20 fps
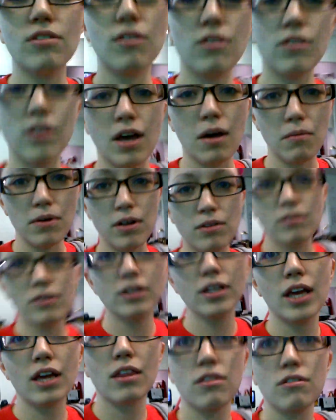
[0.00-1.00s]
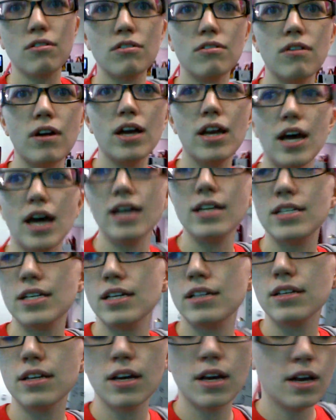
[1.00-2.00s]
you learn that when you were in like third grade? I
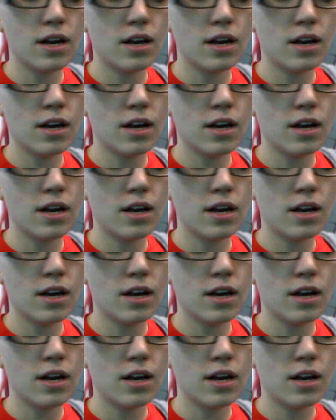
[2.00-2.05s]
did.